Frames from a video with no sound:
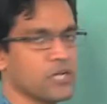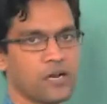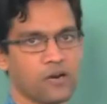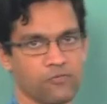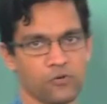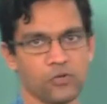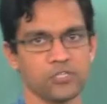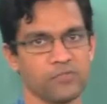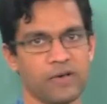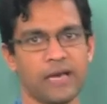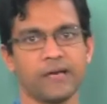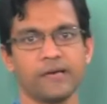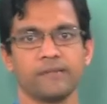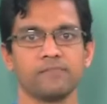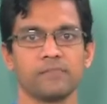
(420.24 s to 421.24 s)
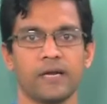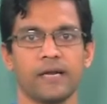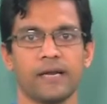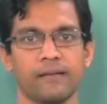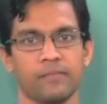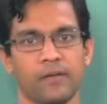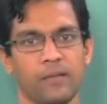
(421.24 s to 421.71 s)
are of course valid,
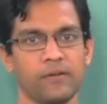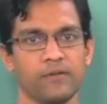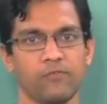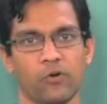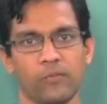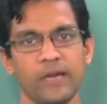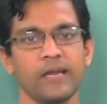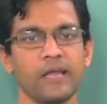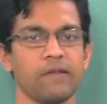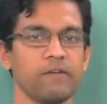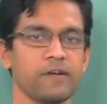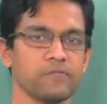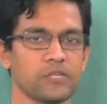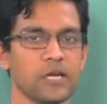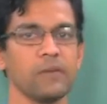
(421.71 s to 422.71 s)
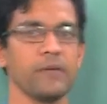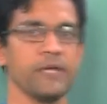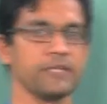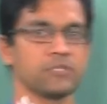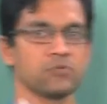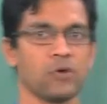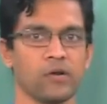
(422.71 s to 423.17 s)
right. I mean, for me derivative still
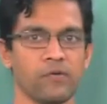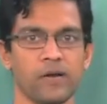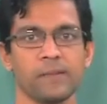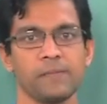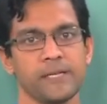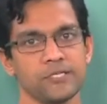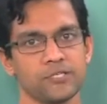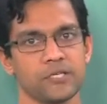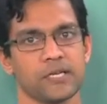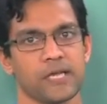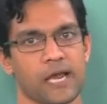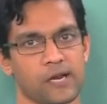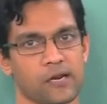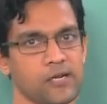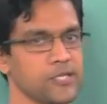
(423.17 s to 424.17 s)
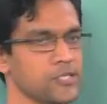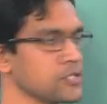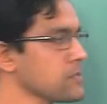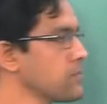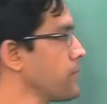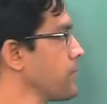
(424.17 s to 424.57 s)
means whatever it means in calculus.